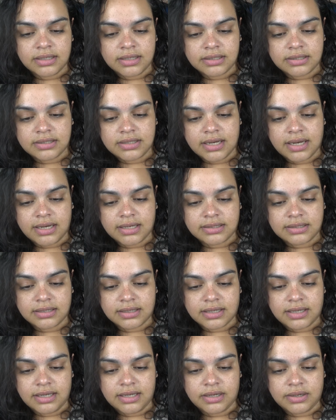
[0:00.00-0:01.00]
it says the
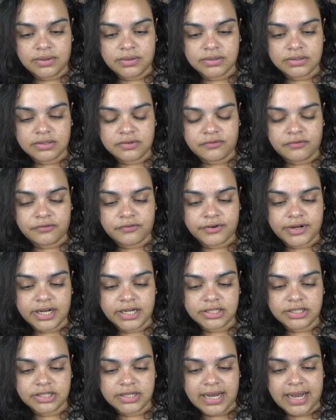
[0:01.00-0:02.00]
keynotes
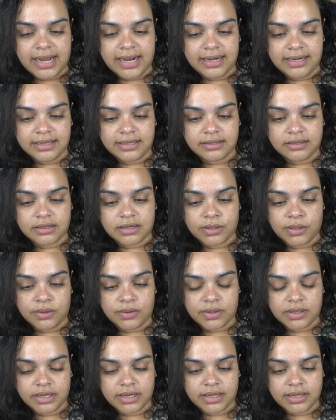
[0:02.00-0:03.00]
Fresh Island
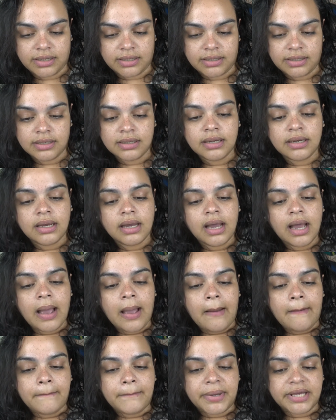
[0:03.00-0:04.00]
Coconut,
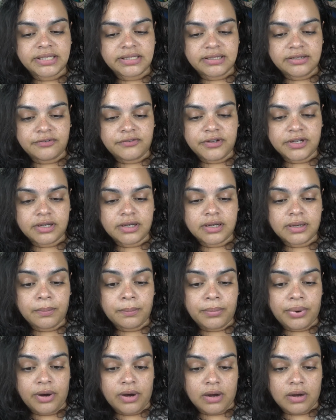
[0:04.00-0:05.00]
Pacific
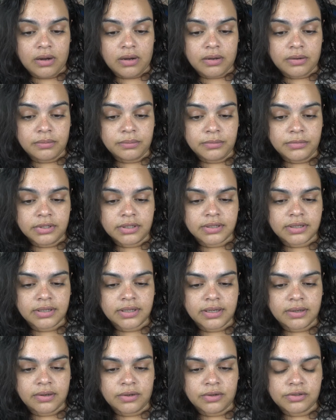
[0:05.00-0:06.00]
Palm,
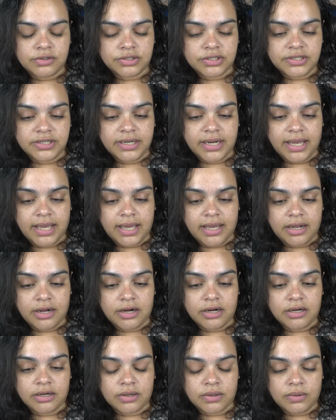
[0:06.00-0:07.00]
Ocean
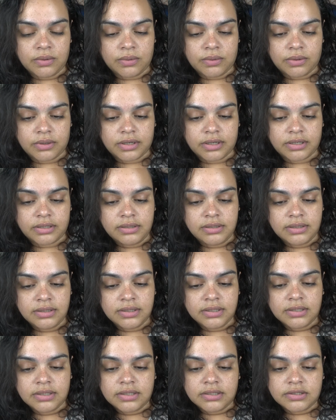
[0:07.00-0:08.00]
Air Accord,
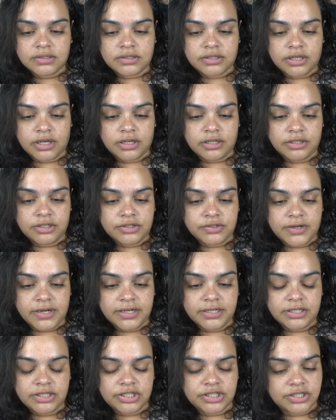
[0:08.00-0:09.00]
Sun
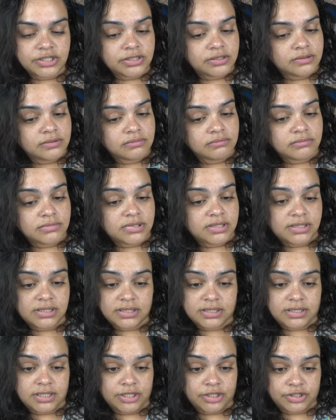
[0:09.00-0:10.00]
Drenched
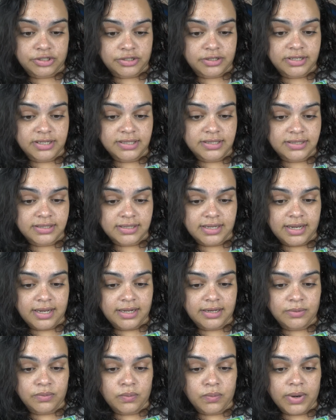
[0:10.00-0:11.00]
Citrus,
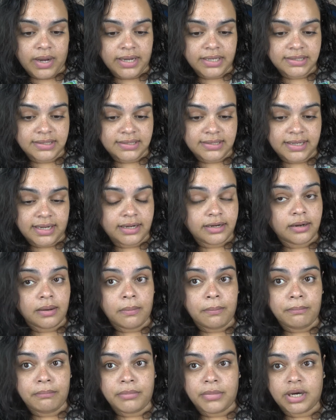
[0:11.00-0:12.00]
and White Sand
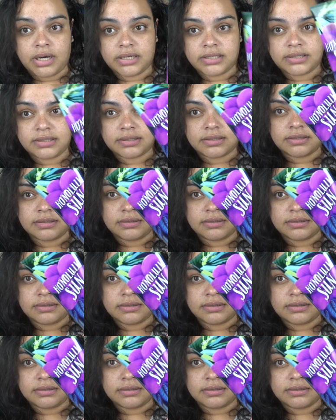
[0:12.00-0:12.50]
Musk.